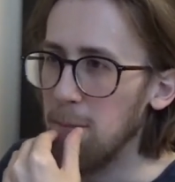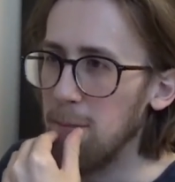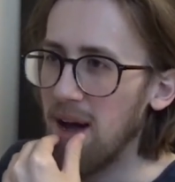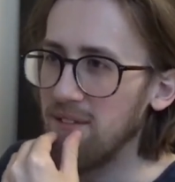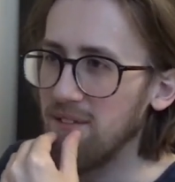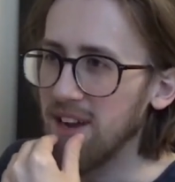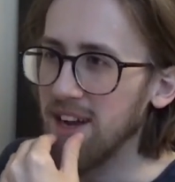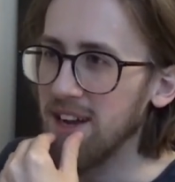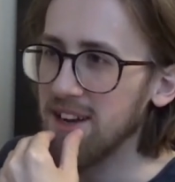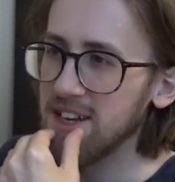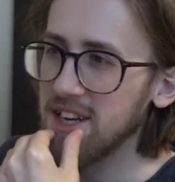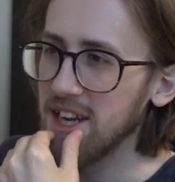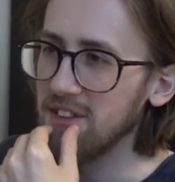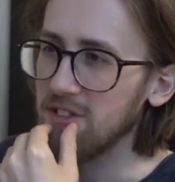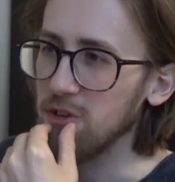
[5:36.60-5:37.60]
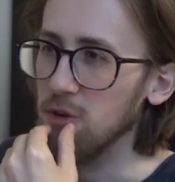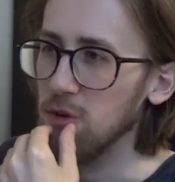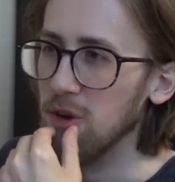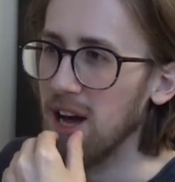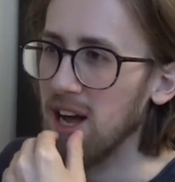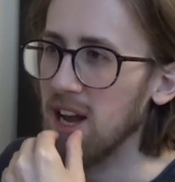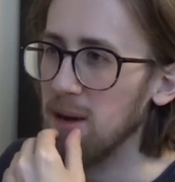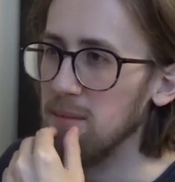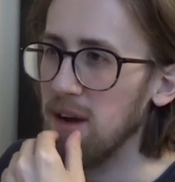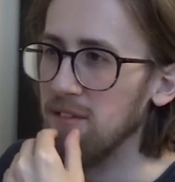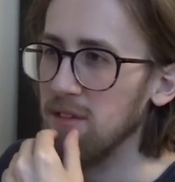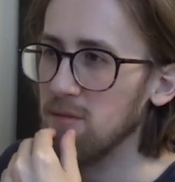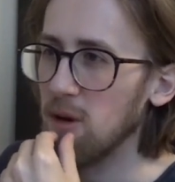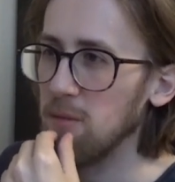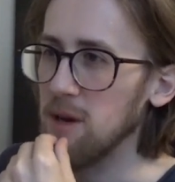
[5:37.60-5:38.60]
Bevin, she's cool. I like
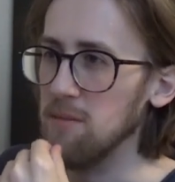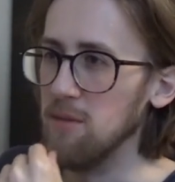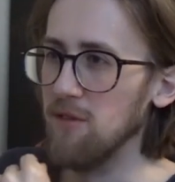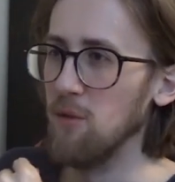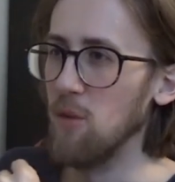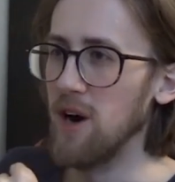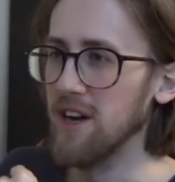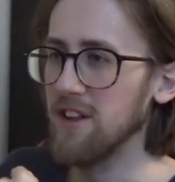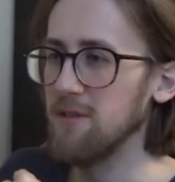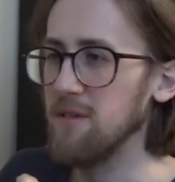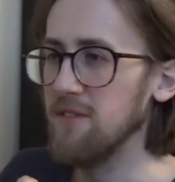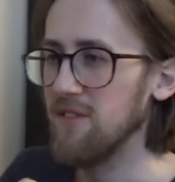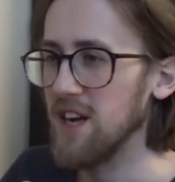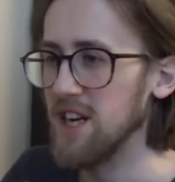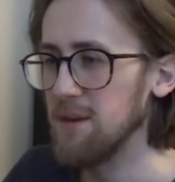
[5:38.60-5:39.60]
Bevin, probably above White, to be fair.